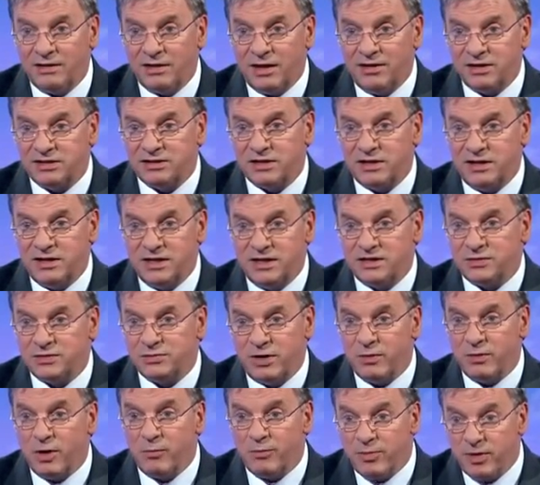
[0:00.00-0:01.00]
this latest one
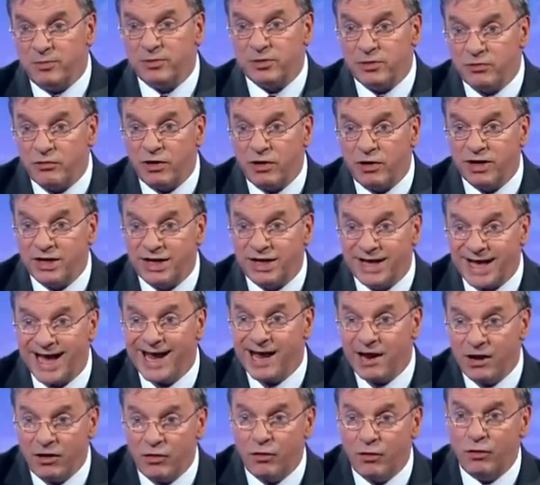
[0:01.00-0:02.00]
about people who run
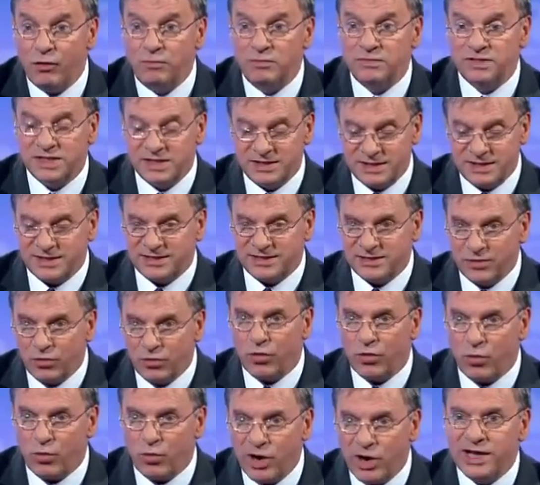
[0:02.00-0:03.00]
care homes. It's not
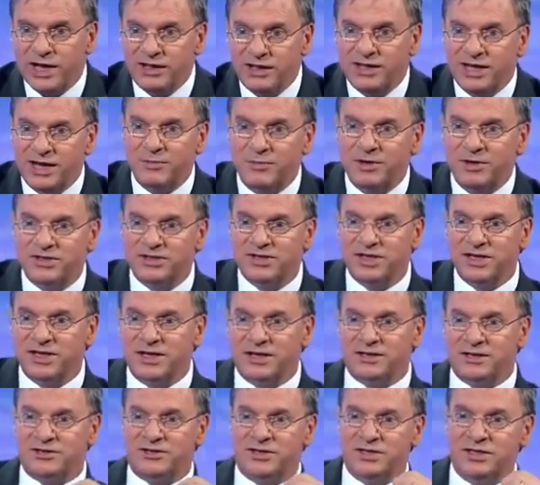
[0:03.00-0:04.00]
quite the image they're
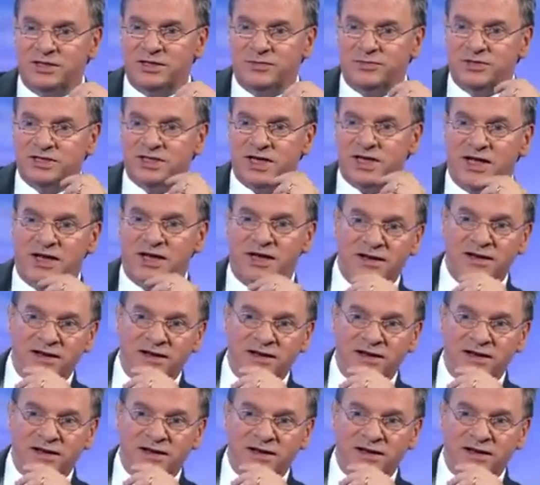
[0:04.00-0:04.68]
trying to present.